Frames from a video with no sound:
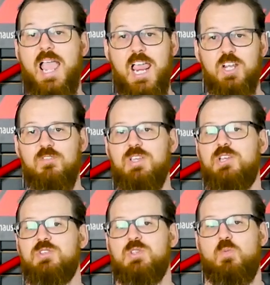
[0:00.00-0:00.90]
and your
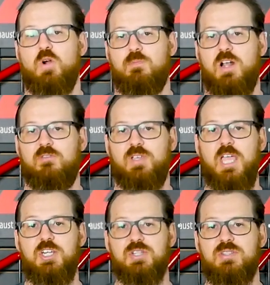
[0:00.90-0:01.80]
vehicle's supporting
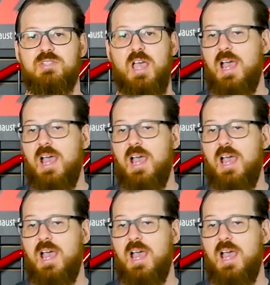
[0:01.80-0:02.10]
modifications,